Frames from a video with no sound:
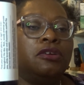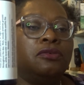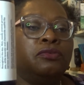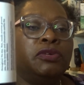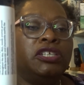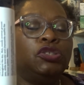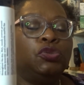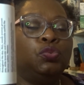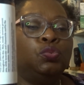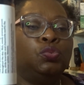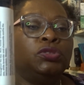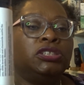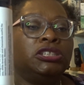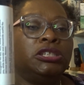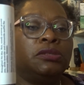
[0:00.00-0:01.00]
Rich
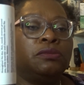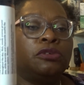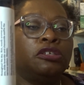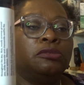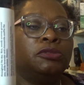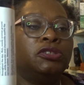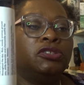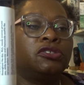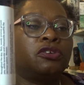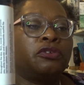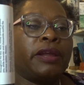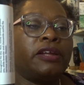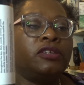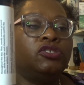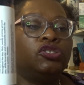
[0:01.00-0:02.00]
woody aromas
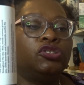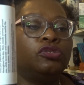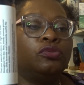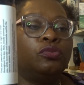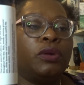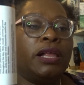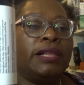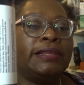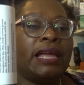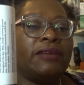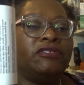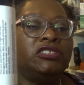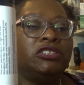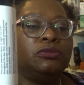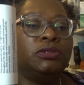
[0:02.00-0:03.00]
ground you while
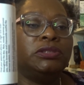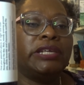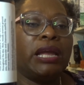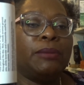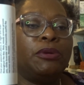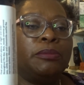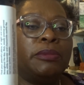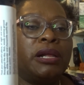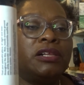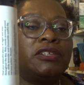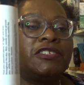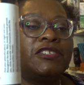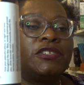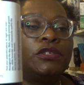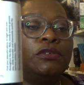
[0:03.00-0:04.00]
lavender and chamomile
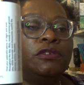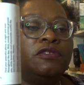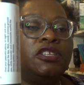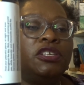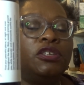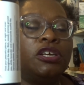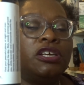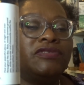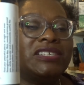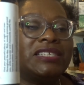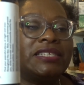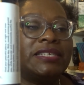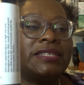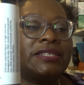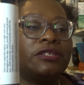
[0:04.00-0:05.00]
soothe the nervous
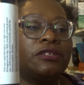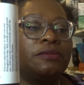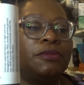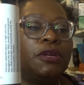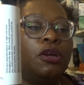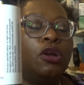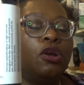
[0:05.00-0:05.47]
system.